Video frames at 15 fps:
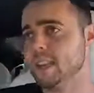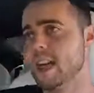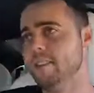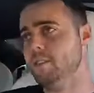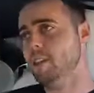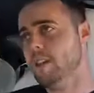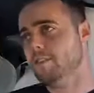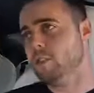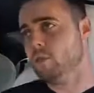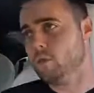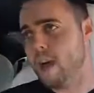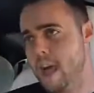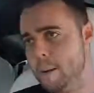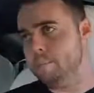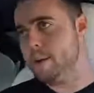The level of
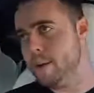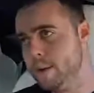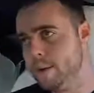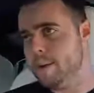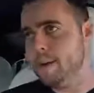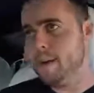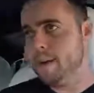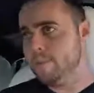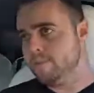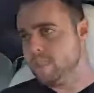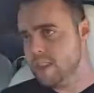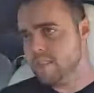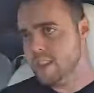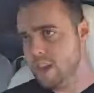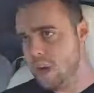grip,
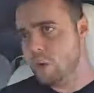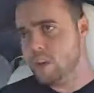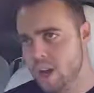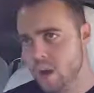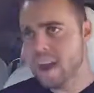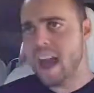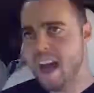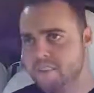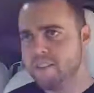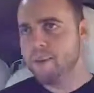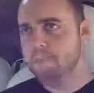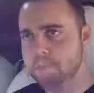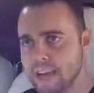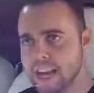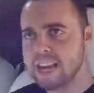even though we don't have the
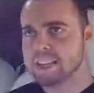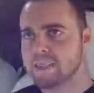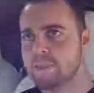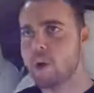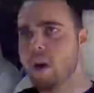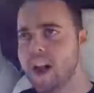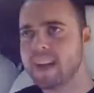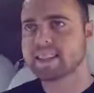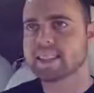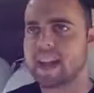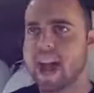PS4S